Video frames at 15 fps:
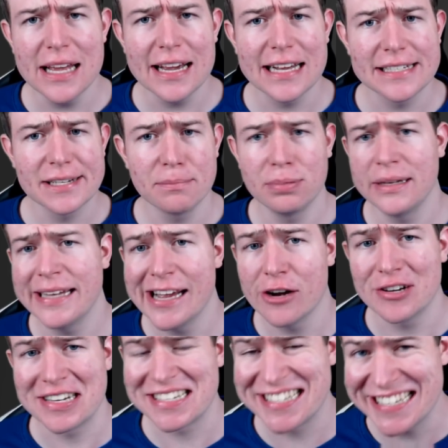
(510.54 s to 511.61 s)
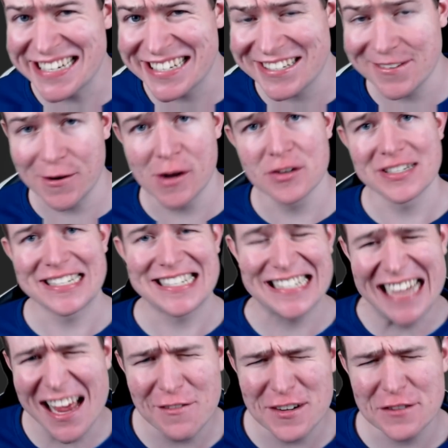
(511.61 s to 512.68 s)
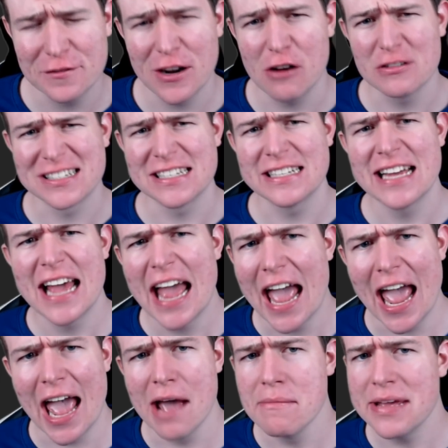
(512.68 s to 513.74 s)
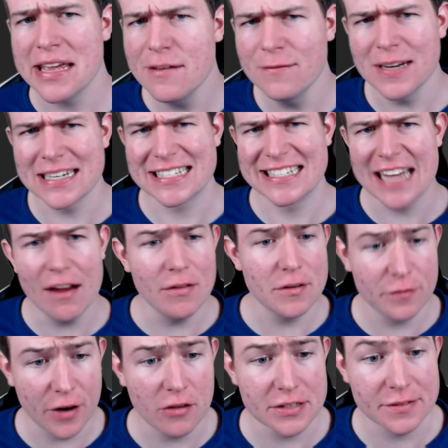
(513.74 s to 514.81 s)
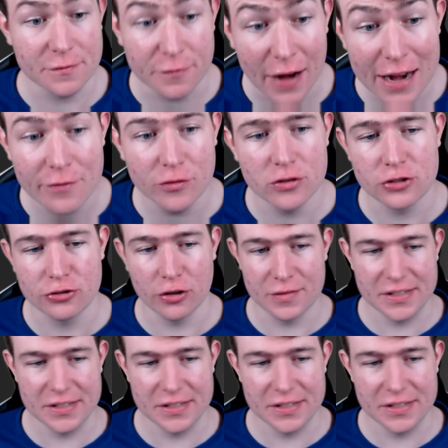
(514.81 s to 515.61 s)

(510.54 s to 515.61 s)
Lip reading: against a player on like 6,000, 7,000, even like 7,500 trophies,